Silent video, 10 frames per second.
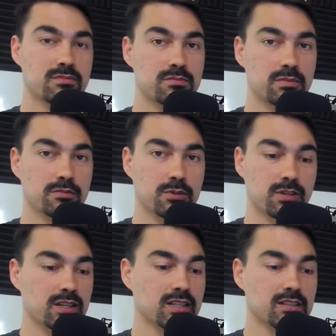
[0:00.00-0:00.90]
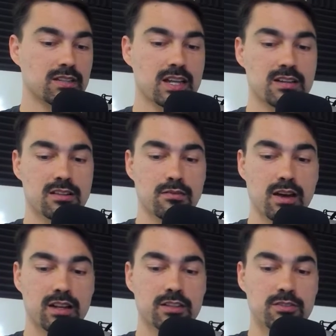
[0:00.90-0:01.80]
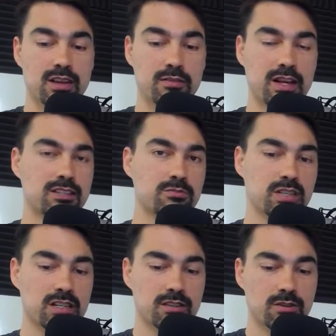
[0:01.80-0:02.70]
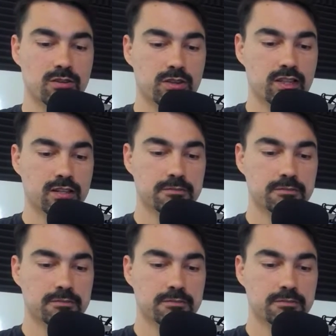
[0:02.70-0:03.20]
before you get the end of the file and you never had to read in the whole thing.